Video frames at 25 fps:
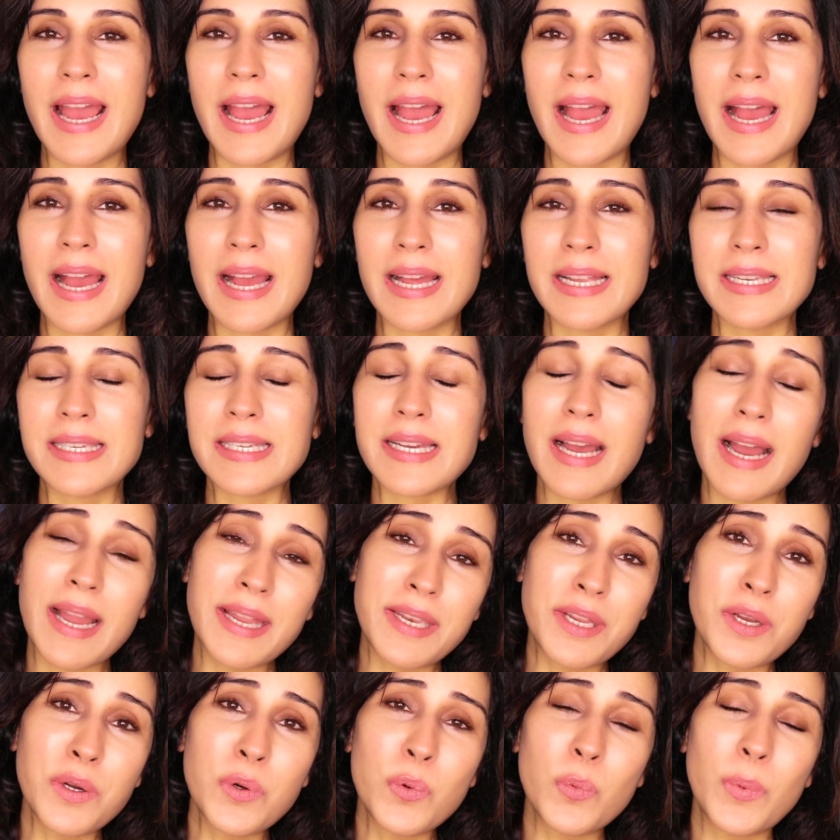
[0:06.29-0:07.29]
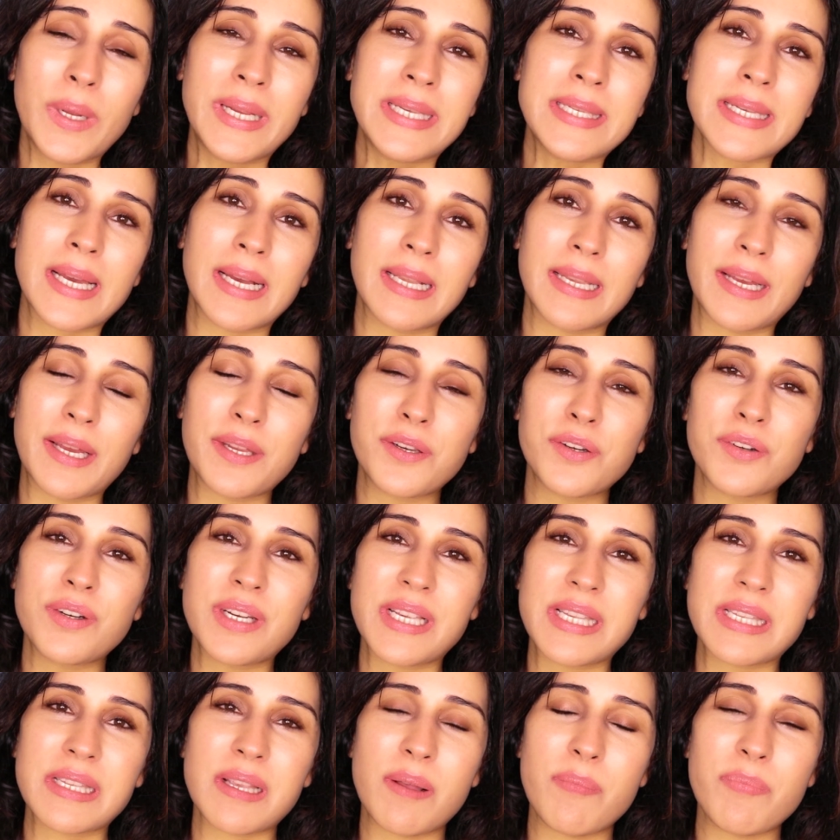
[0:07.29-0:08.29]
And I know winged eyeliner
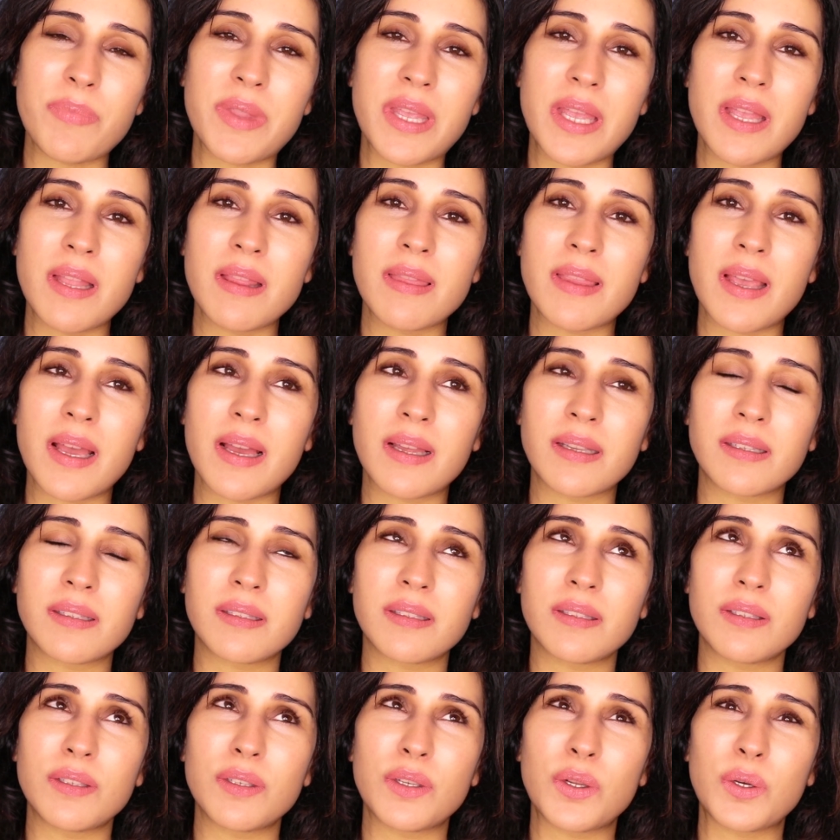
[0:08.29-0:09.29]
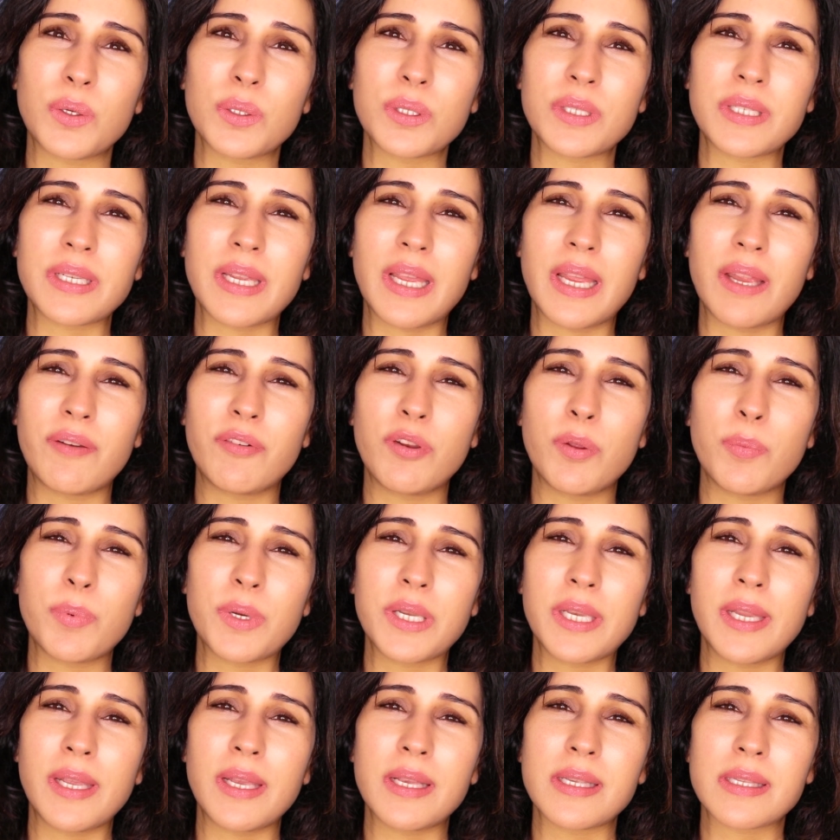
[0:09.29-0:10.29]
is something that not
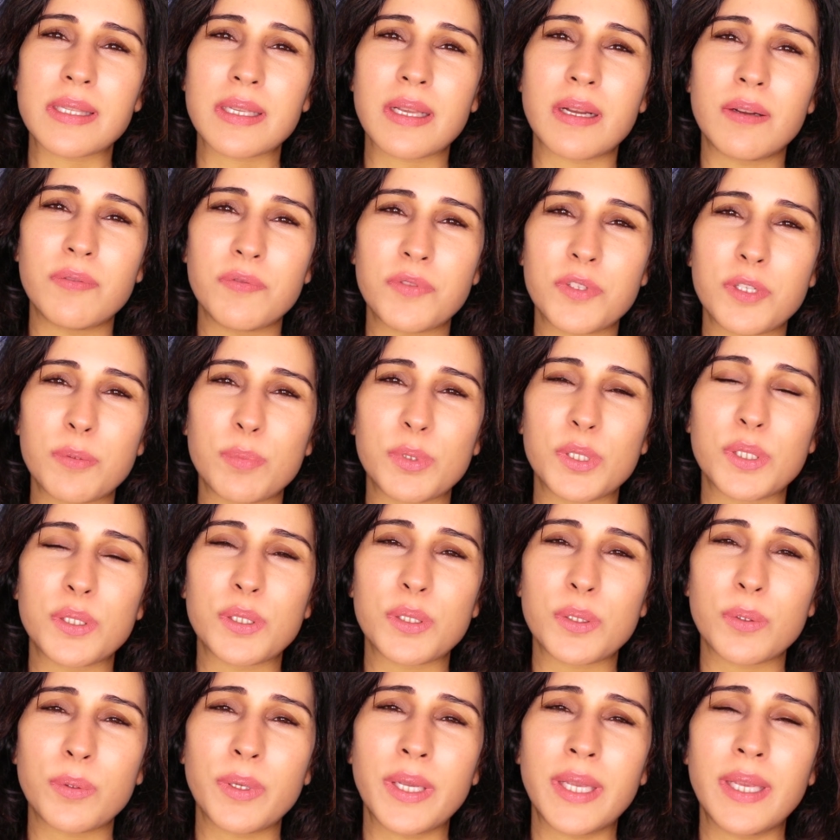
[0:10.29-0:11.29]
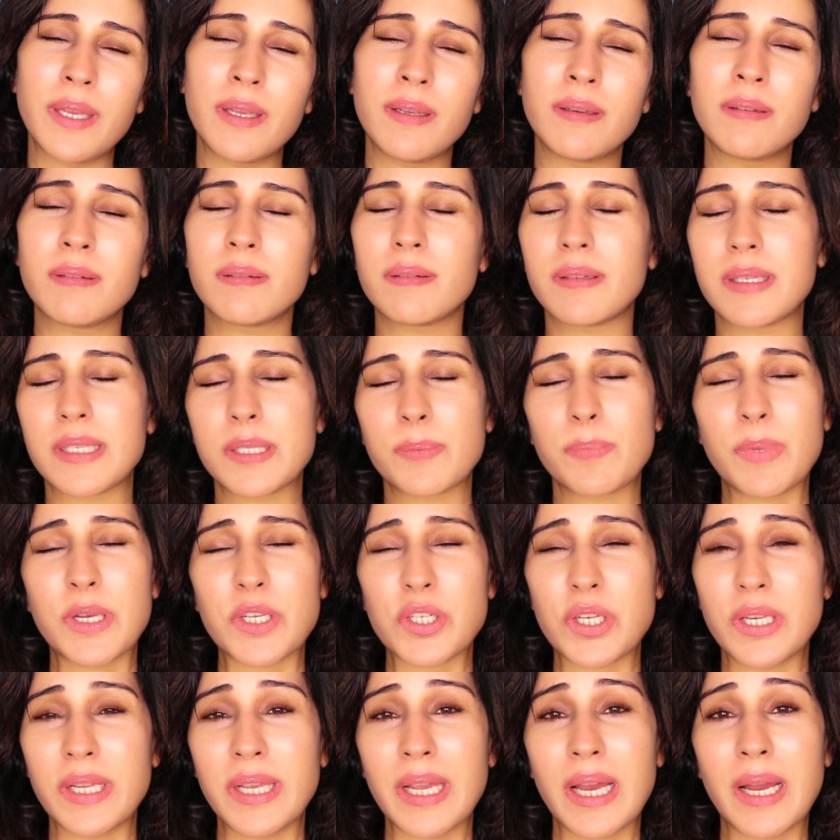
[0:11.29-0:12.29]
everybody is comfortable doing,
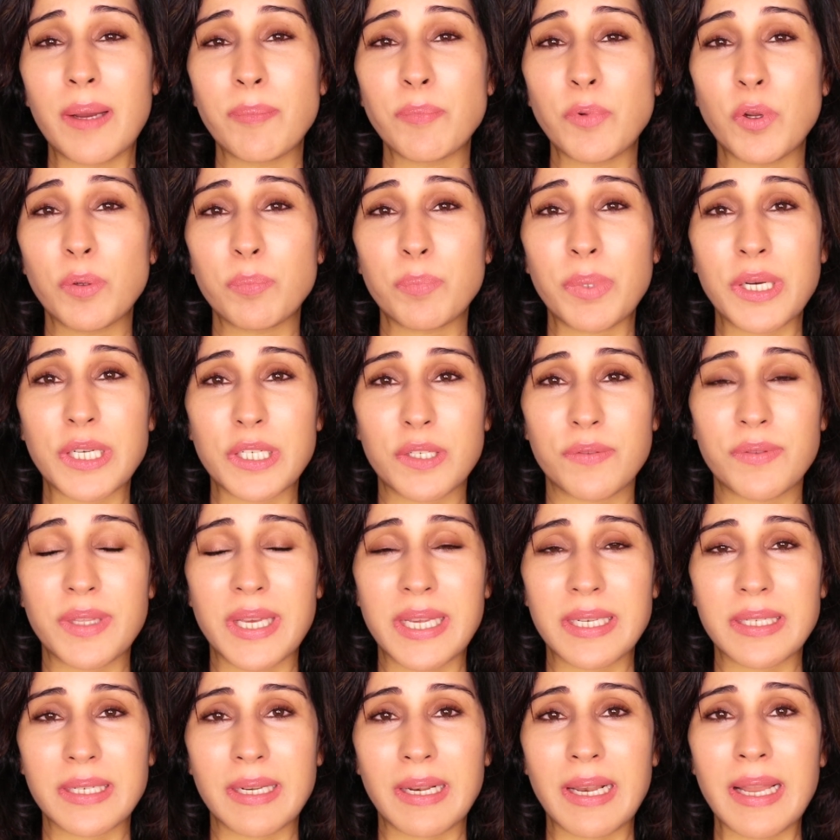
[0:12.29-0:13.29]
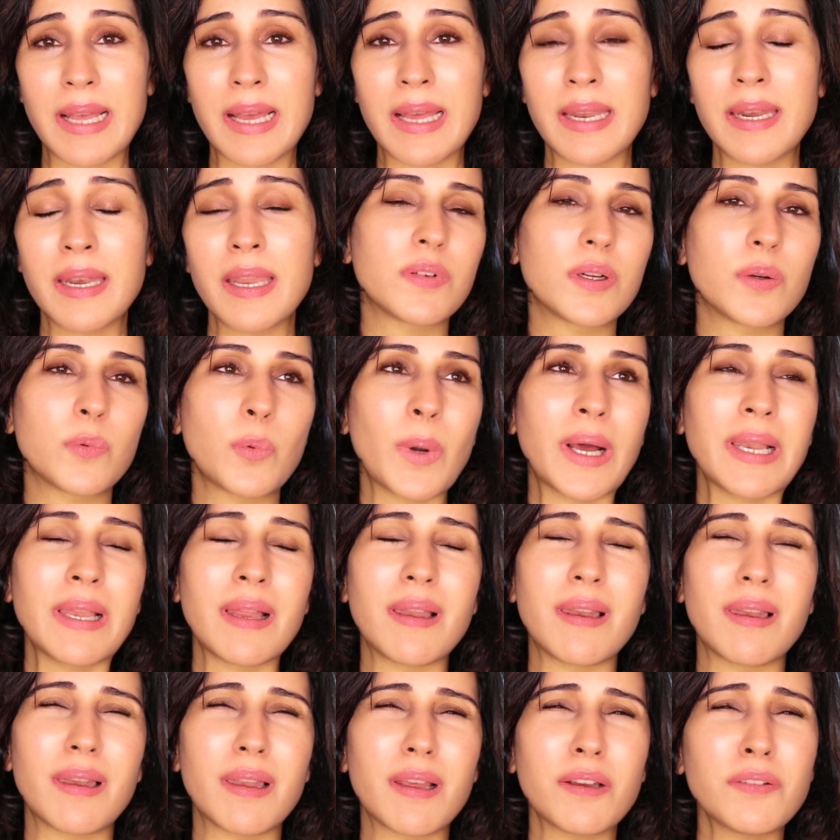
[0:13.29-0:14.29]
especially I'm not part of that clan. While I
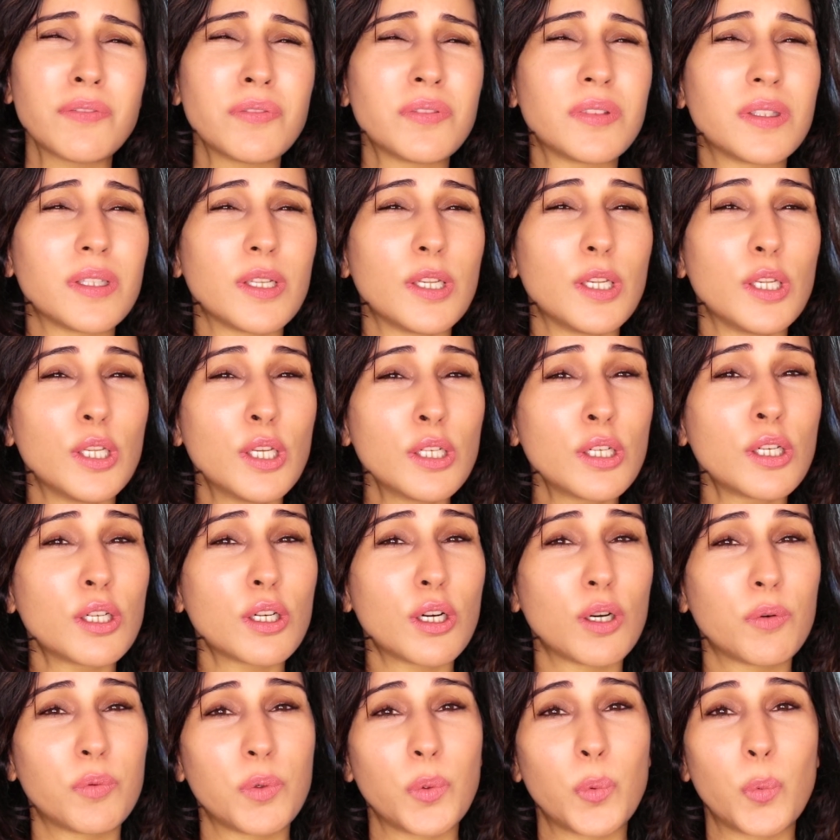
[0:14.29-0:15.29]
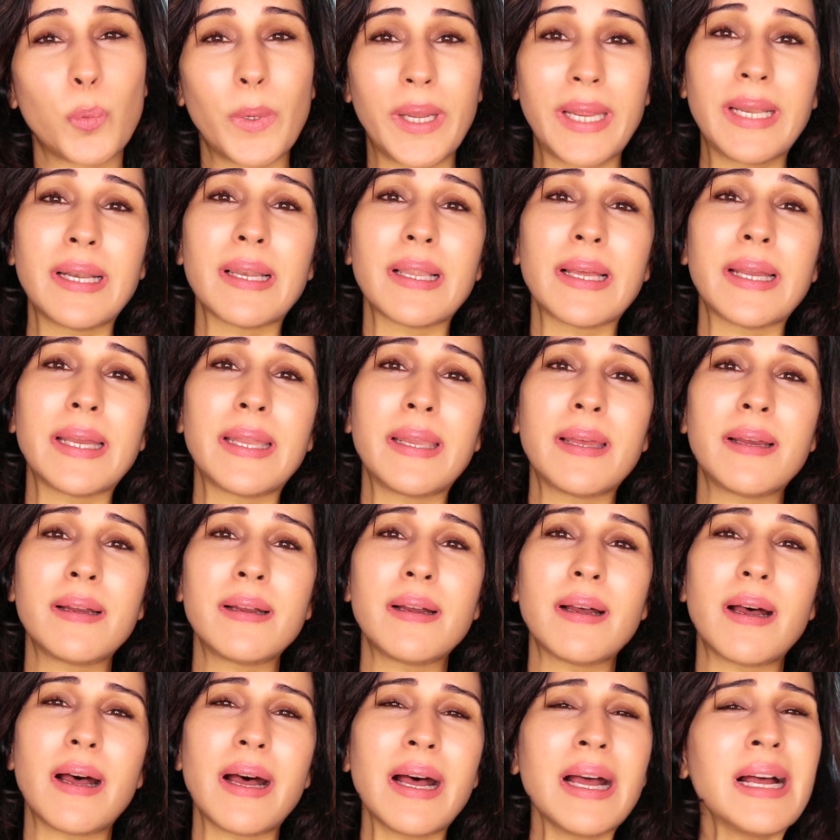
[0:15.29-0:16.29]
love the look of a winged
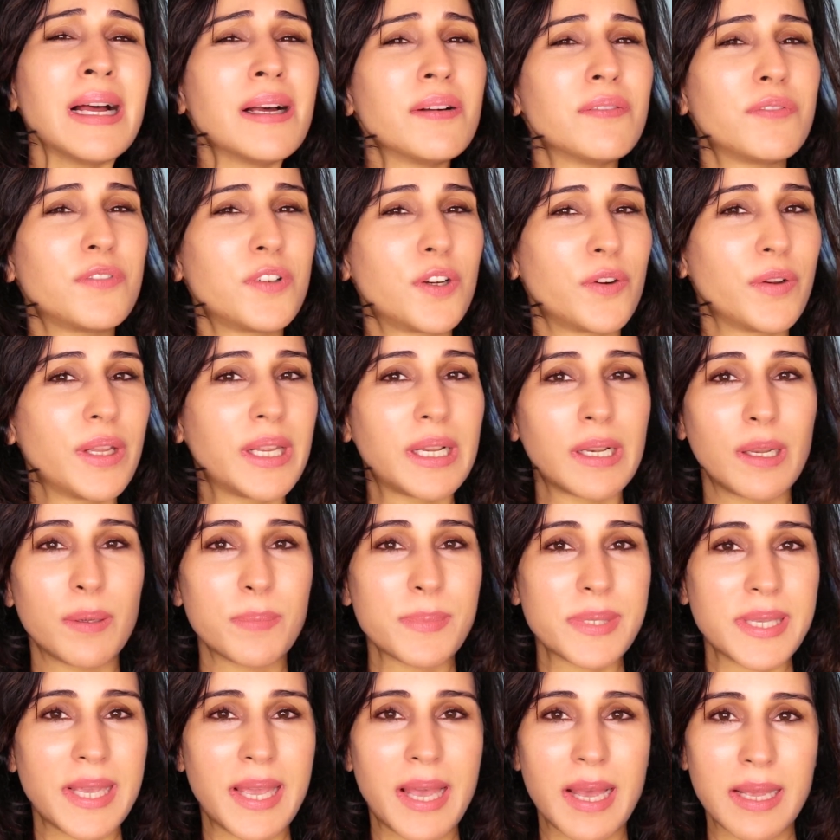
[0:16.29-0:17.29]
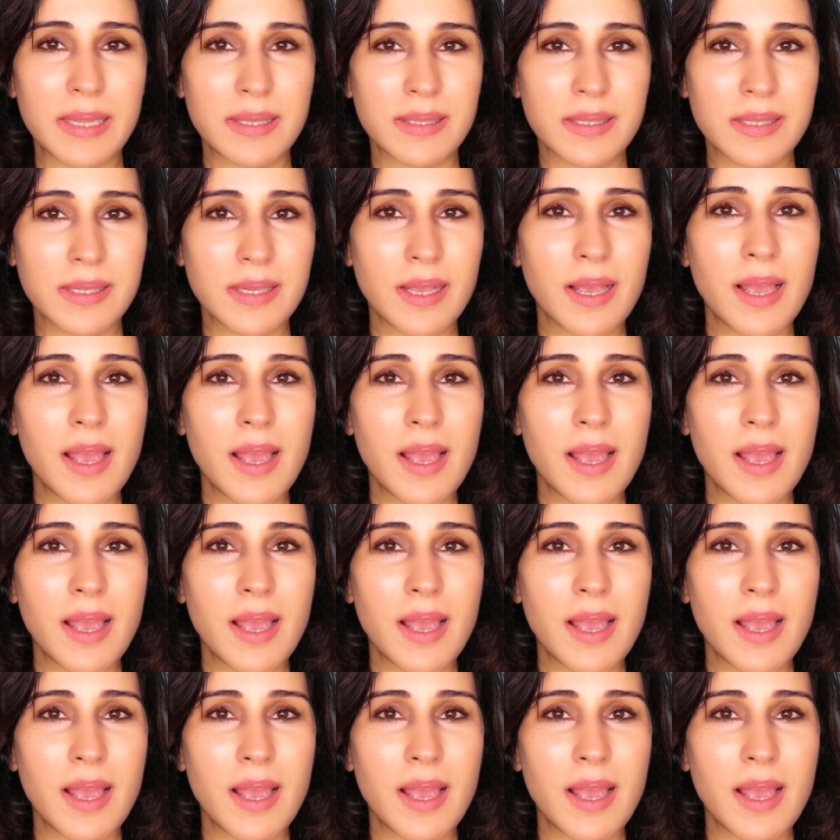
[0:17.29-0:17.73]
liner, I have very clumsy hands.